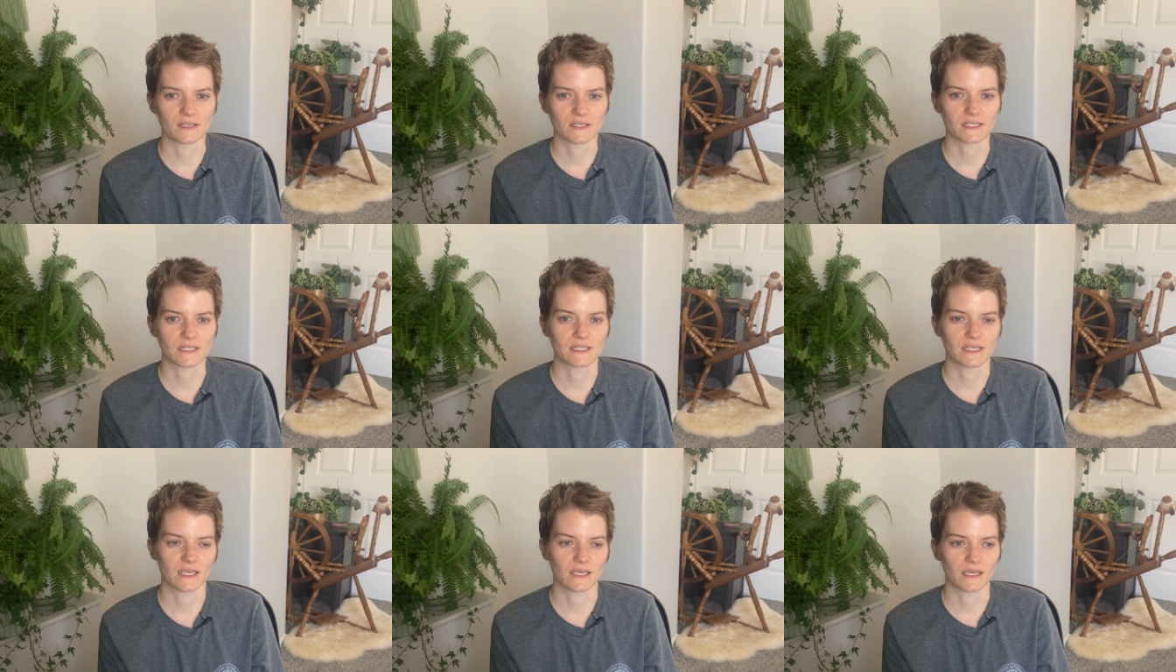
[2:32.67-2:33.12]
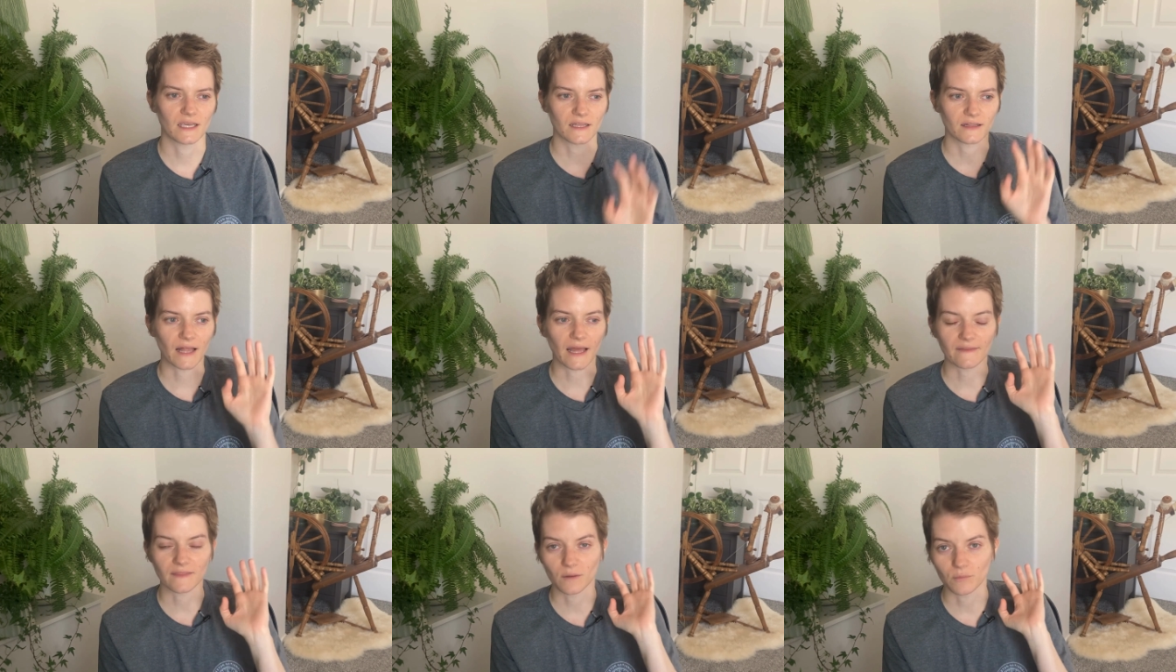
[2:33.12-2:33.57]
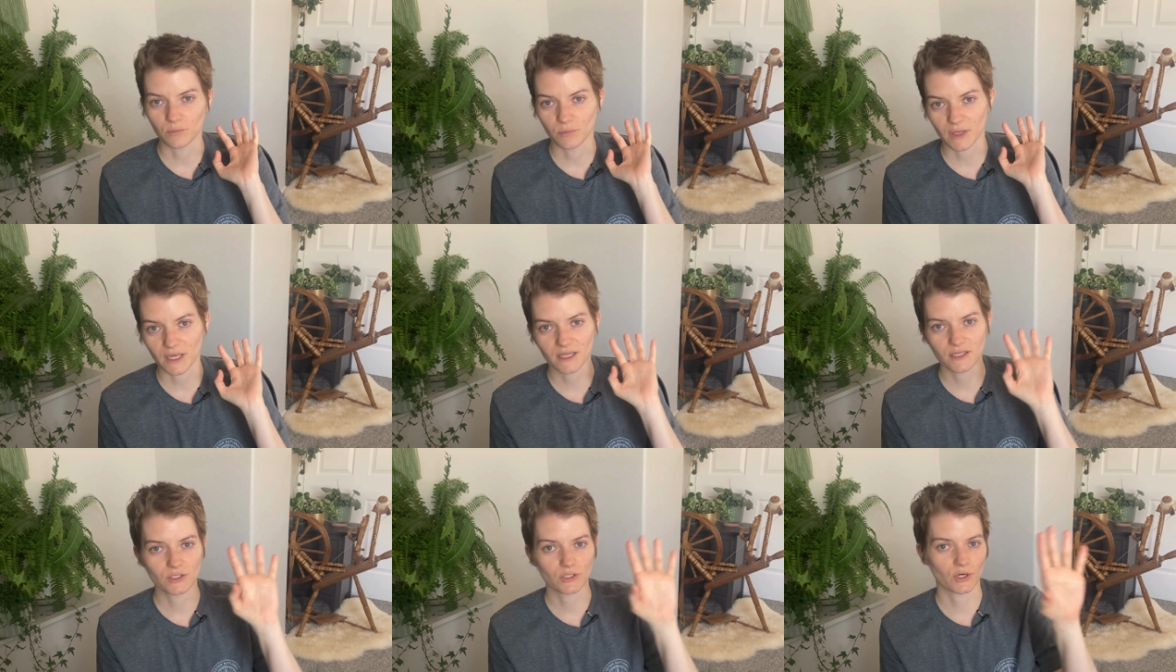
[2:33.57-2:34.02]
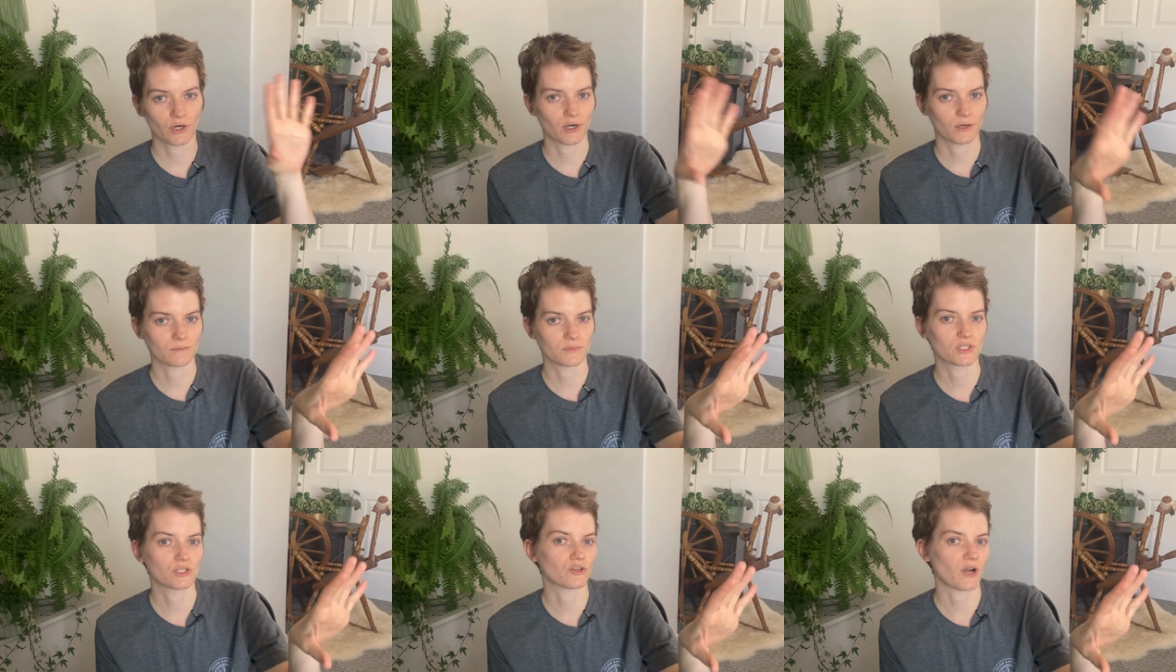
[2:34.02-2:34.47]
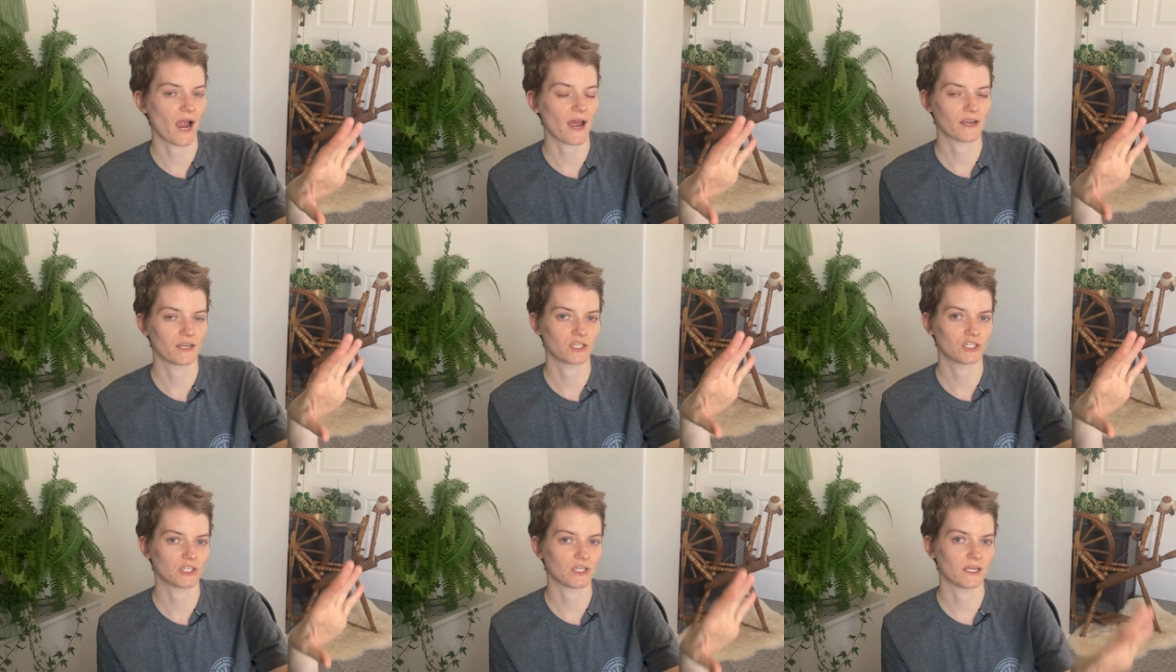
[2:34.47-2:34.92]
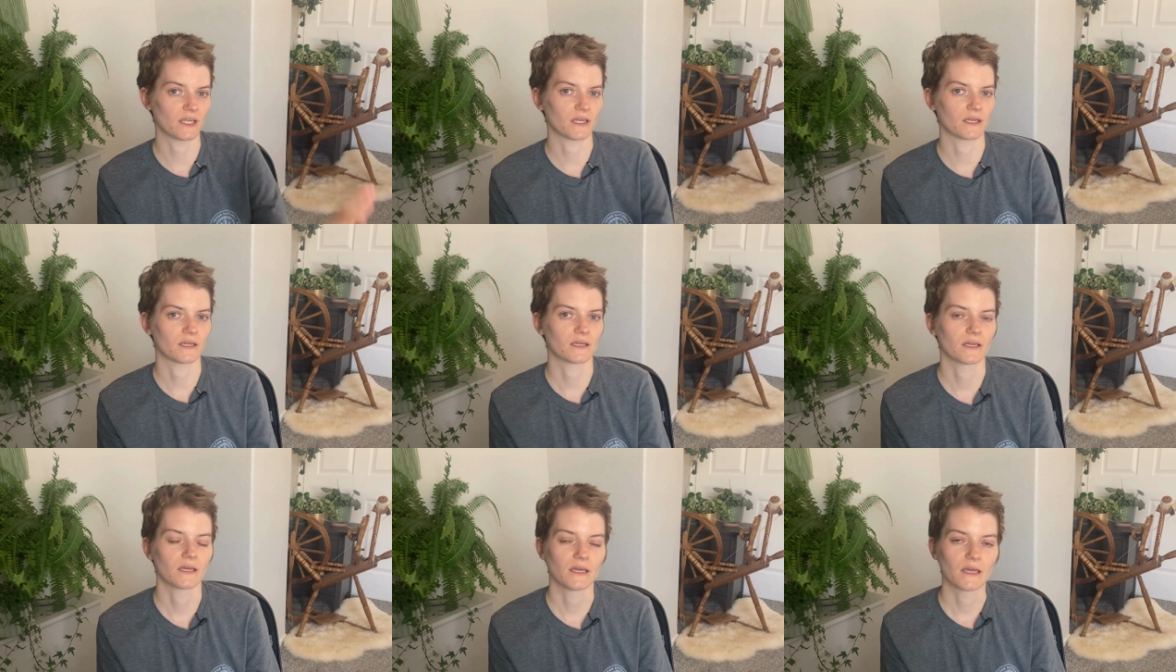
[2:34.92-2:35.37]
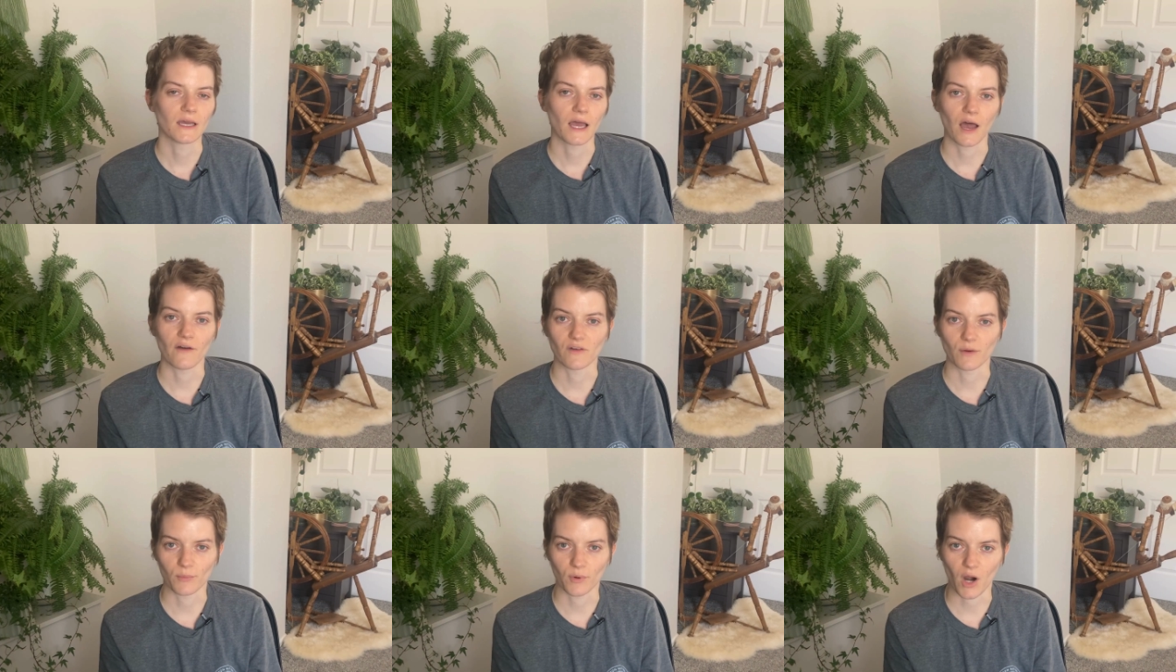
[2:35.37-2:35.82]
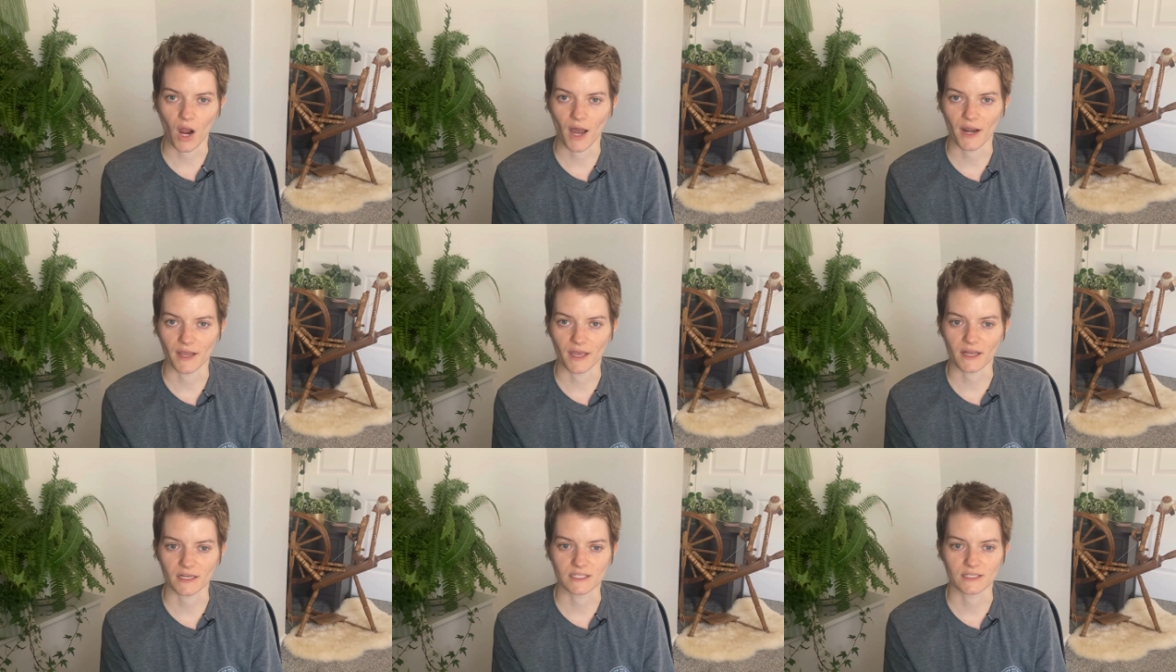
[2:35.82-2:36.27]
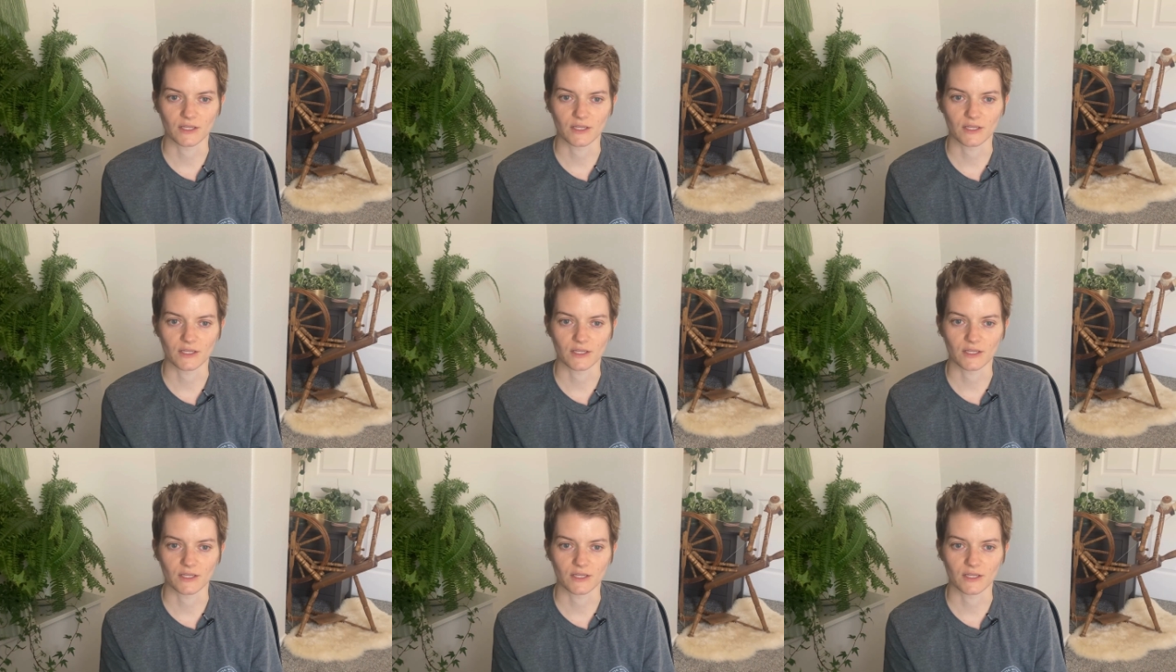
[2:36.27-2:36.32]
seeing like the big term strategy of a product.